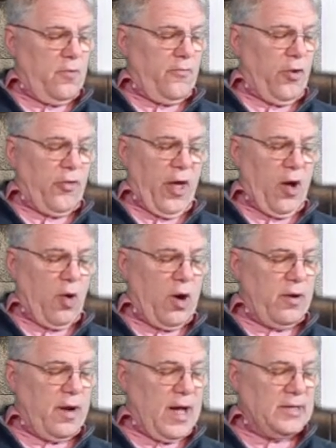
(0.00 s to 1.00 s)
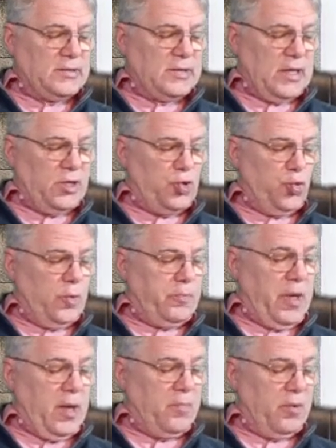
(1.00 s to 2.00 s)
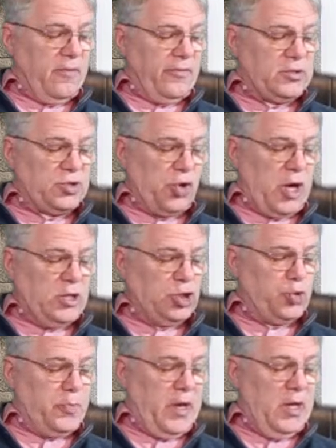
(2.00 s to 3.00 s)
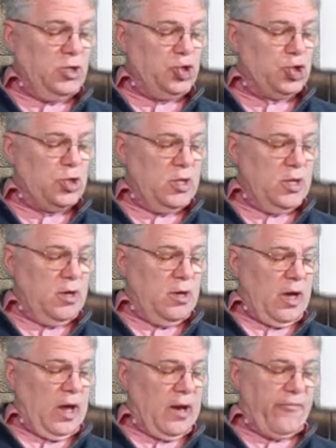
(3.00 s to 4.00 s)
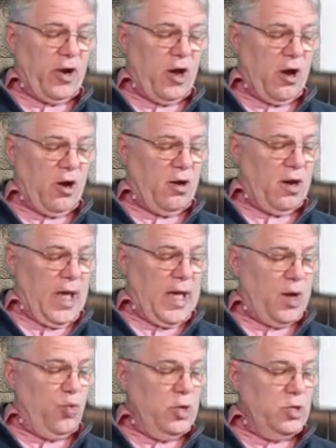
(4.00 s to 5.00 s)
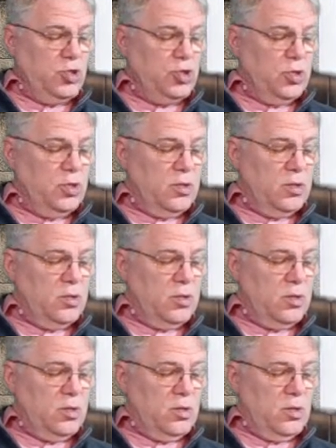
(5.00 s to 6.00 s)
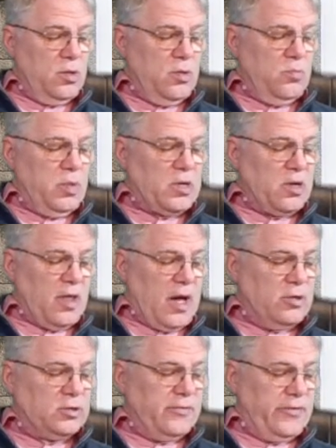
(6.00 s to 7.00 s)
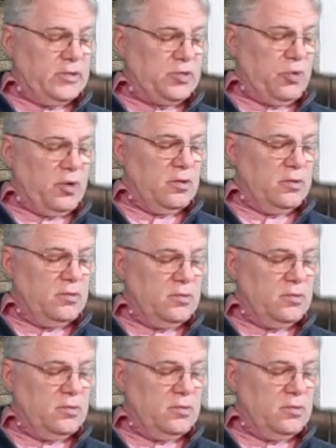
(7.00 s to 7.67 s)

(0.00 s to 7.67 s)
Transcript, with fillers: For thou art not sent to a people of a strange speech and of an hard language, but to the house of Israel.